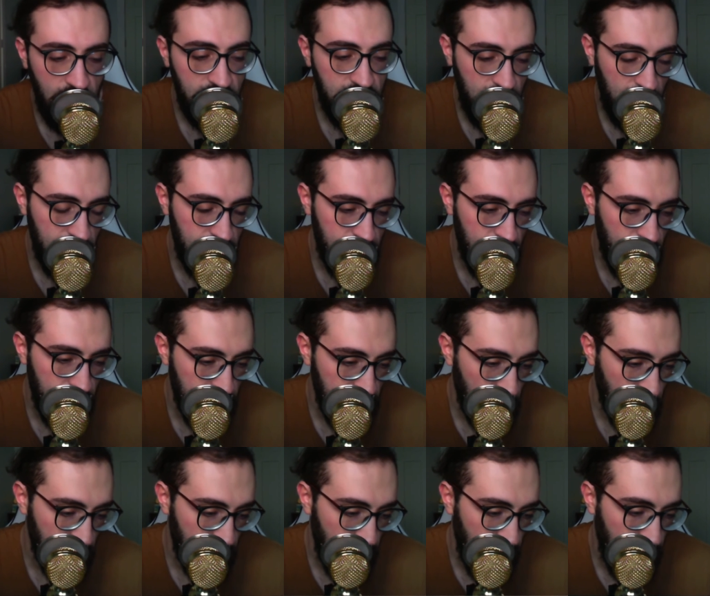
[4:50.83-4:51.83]
It starts,
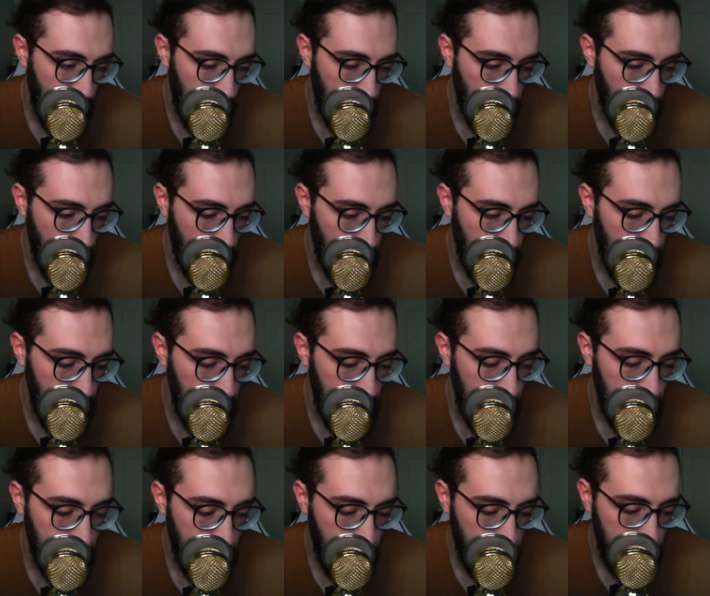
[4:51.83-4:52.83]
starts there with me
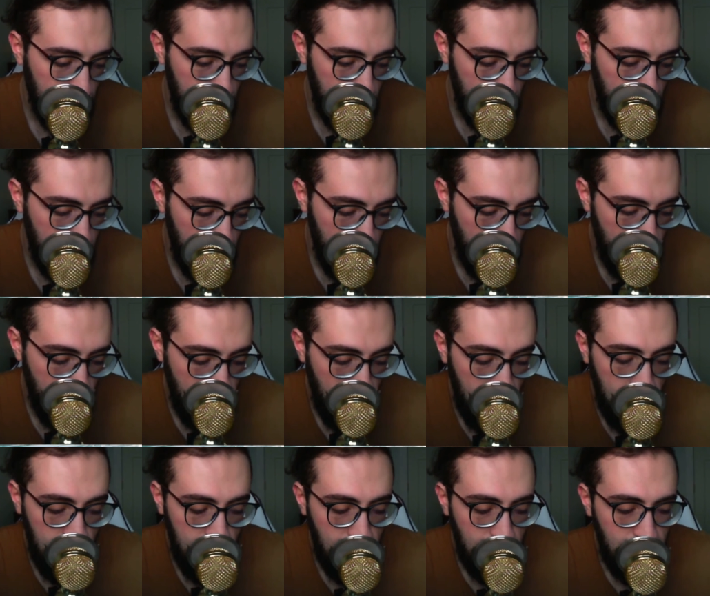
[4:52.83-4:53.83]
talking to
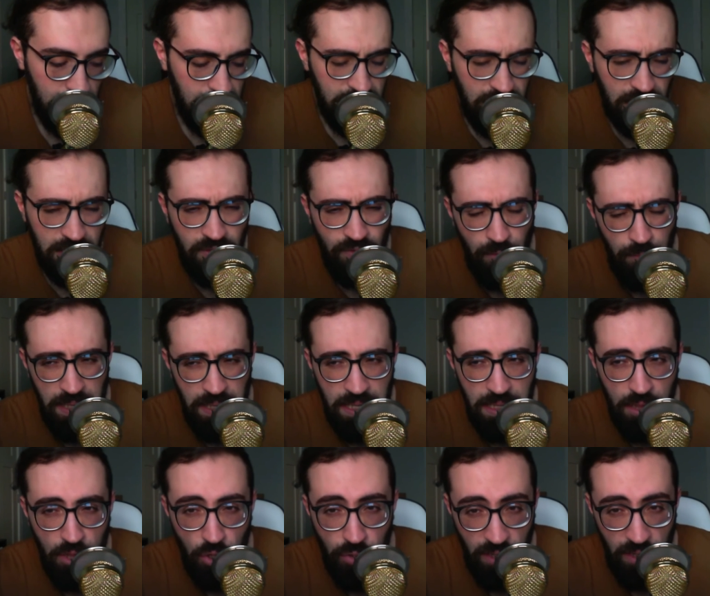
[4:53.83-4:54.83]
getting. It starts for me
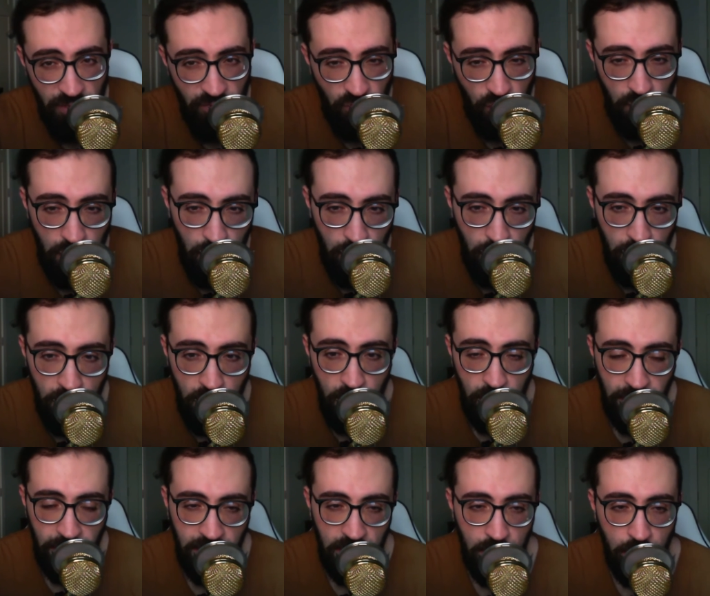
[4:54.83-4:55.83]
looking for a, uh,
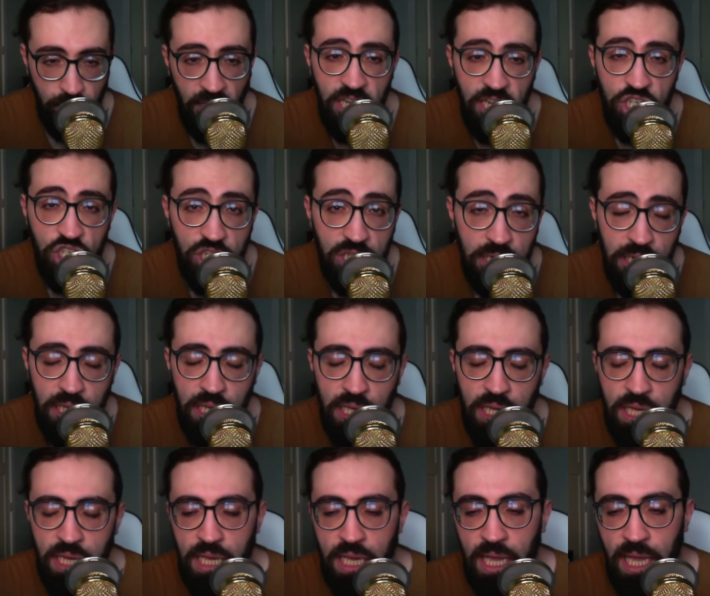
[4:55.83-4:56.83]
like a location
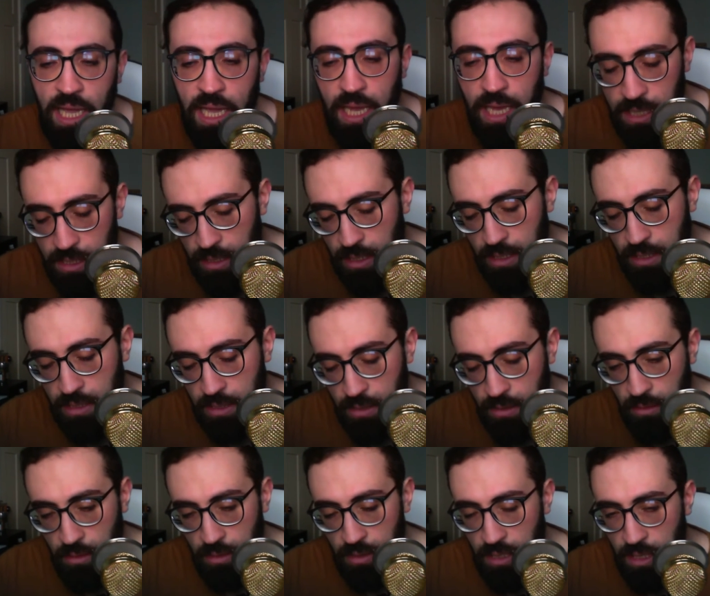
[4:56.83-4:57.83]
and it
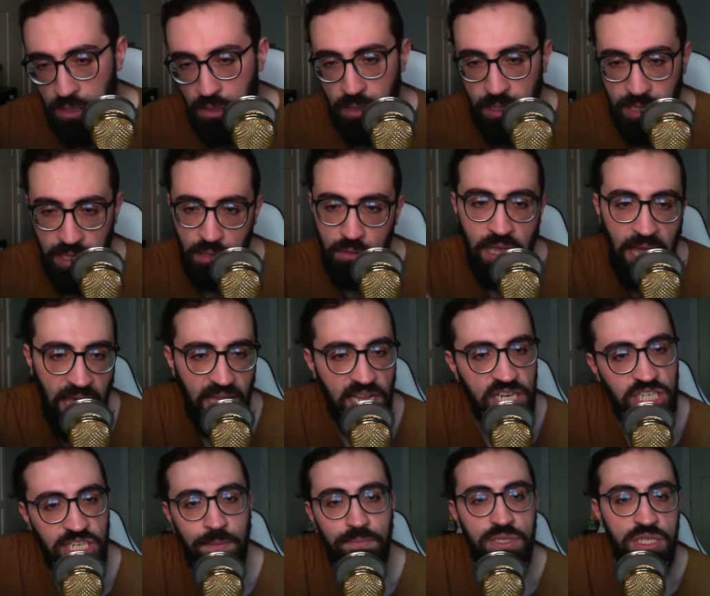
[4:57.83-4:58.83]
it'll it'll
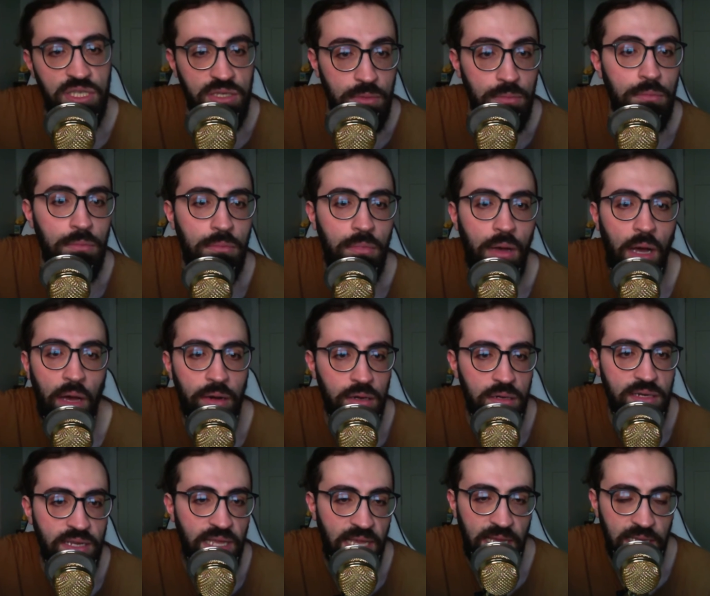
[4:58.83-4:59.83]
catch up to modern
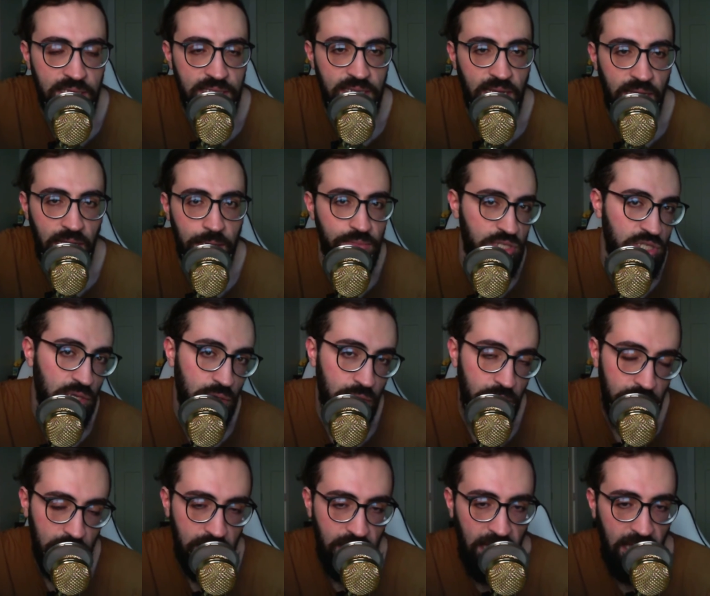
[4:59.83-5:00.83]
day time. So
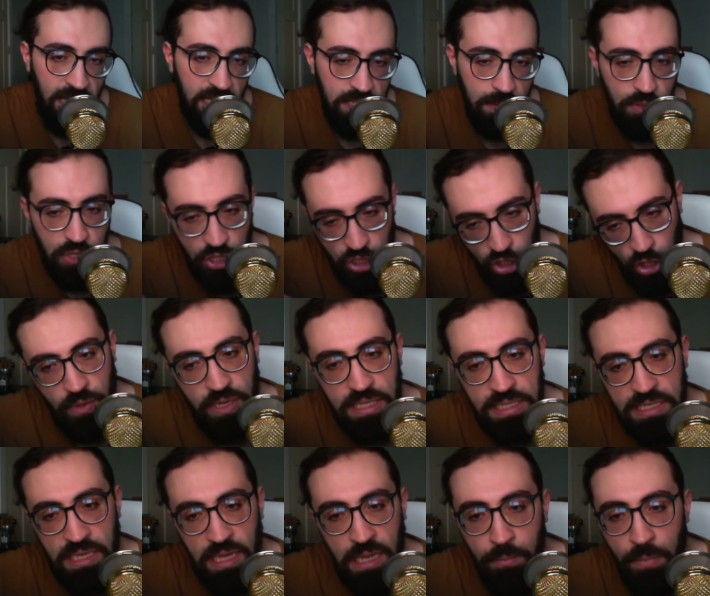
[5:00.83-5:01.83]
it'll catch up to current
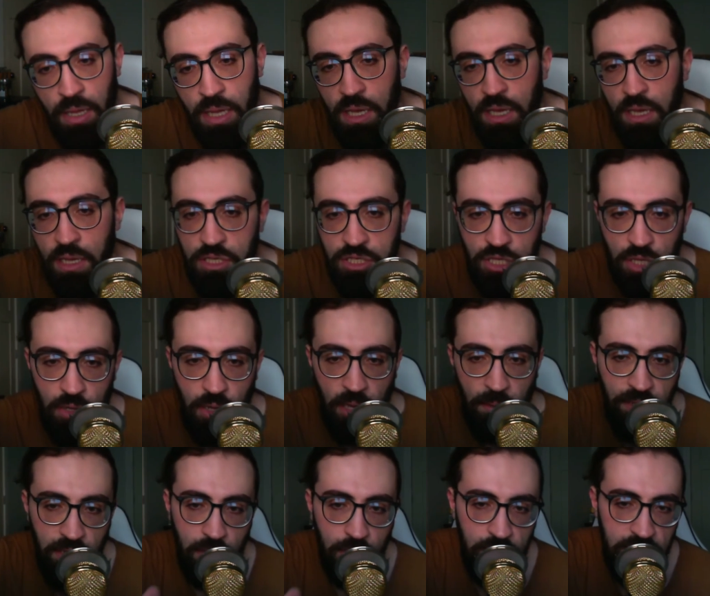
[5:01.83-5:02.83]
time. So I'm
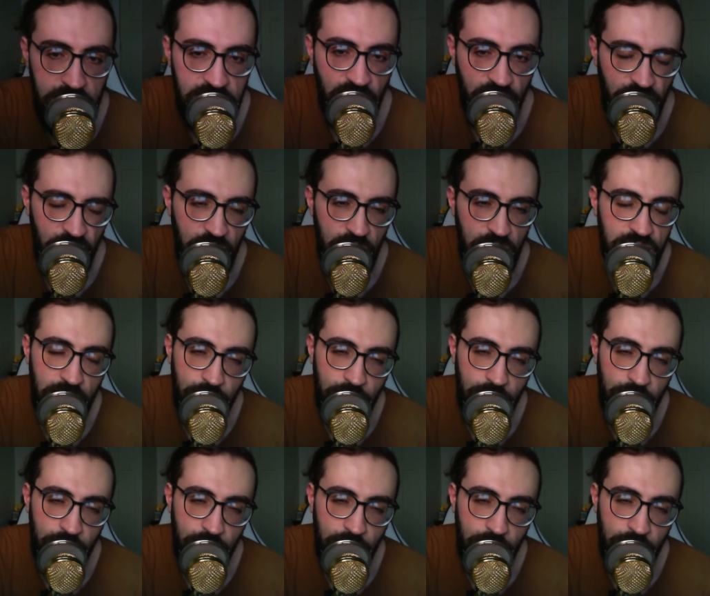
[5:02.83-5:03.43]
gonna release the videos.